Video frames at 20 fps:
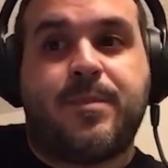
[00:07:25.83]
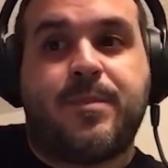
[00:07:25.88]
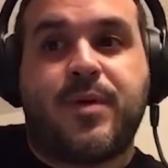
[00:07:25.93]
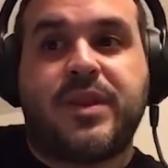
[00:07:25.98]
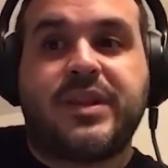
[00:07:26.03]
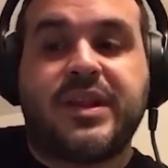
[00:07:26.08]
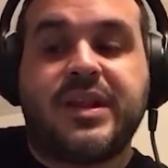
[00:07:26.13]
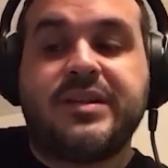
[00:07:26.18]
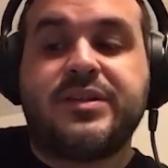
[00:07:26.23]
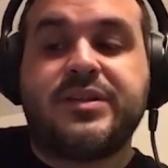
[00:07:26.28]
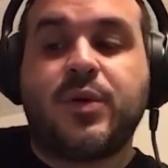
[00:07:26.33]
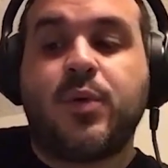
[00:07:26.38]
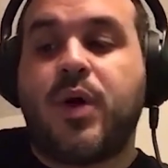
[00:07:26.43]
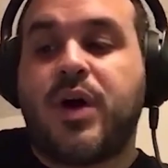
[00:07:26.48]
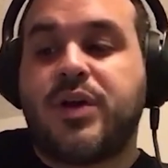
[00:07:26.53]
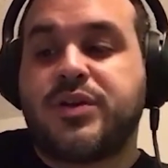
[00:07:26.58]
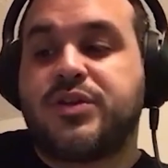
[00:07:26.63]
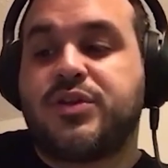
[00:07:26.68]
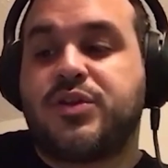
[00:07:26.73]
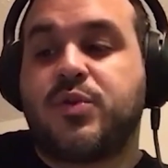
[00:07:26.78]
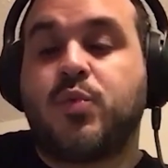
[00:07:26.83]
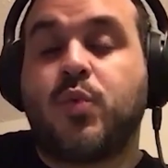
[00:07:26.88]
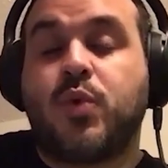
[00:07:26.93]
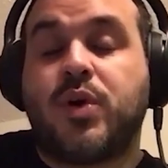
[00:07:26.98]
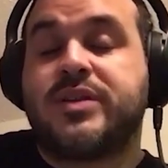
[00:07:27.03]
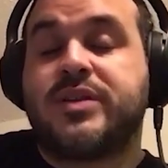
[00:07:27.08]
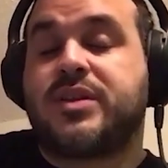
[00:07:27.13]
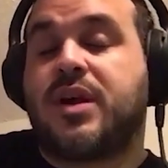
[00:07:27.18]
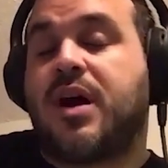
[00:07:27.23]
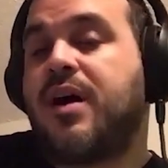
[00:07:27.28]
But Denzel Washington
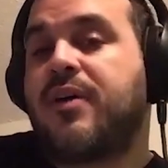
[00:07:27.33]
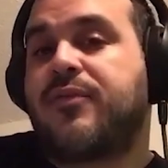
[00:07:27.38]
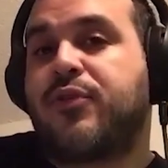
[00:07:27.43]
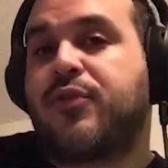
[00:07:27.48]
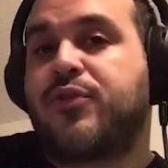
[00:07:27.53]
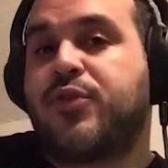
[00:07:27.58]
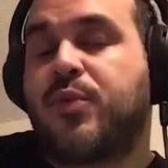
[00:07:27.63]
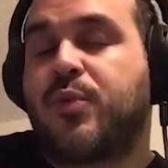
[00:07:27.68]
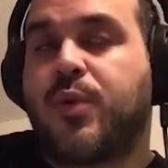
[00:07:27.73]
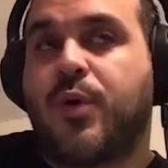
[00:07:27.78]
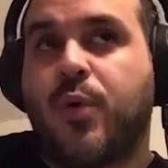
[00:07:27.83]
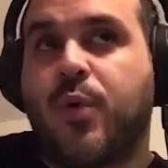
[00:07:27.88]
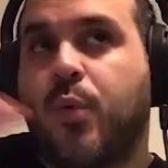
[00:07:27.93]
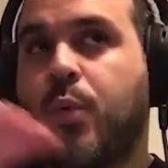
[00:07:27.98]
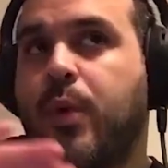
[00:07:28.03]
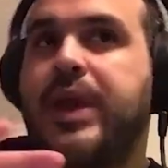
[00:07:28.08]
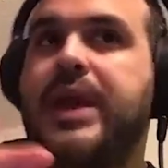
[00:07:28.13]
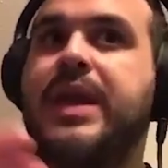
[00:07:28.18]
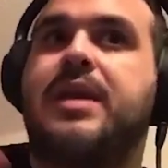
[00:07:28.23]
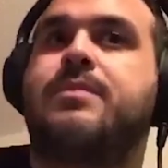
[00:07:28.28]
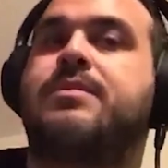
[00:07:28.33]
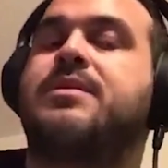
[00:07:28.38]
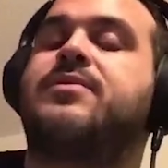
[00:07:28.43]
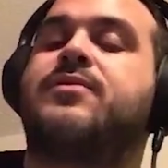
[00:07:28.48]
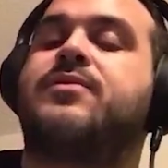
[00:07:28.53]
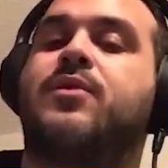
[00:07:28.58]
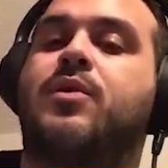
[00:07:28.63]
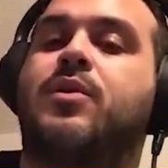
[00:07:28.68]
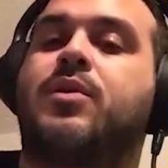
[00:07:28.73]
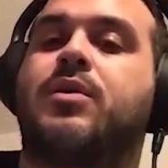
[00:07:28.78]
was offered the role way
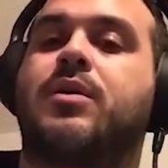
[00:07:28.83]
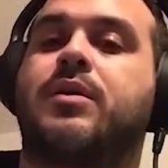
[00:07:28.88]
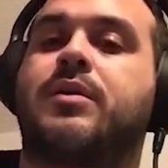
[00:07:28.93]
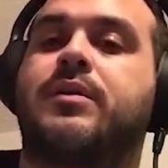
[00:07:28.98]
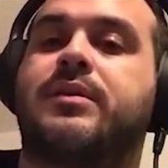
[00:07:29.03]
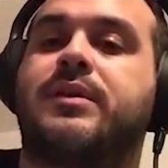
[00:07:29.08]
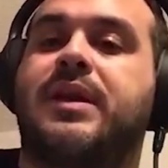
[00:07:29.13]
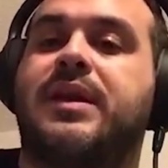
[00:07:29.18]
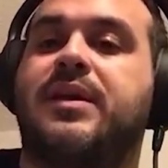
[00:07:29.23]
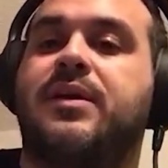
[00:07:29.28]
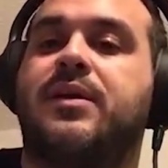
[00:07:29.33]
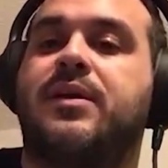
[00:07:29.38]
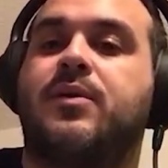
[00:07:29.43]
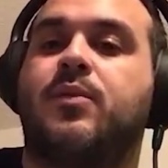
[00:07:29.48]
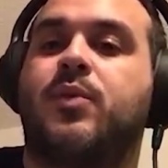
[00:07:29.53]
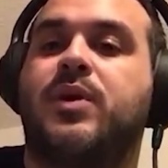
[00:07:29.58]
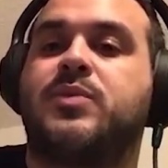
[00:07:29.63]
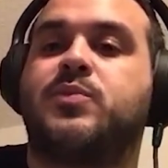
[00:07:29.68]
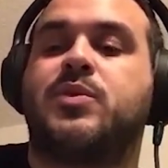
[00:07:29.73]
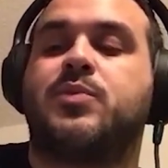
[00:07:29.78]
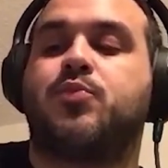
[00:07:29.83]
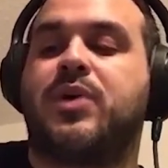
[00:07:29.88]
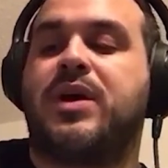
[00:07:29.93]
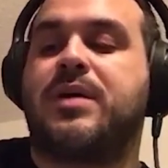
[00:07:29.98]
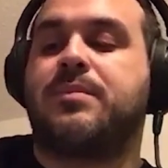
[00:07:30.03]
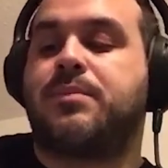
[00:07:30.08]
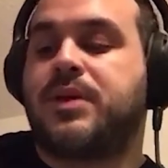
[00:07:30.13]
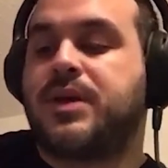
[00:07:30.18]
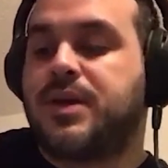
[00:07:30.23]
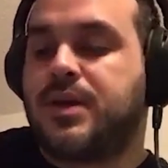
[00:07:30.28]
before they went with
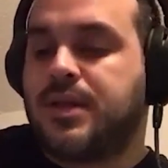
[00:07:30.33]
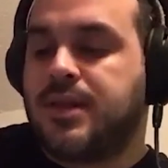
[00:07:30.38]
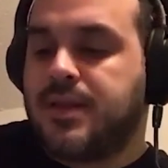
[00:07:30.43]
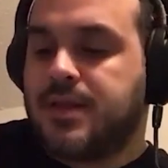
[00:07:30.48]
Brad Pitt.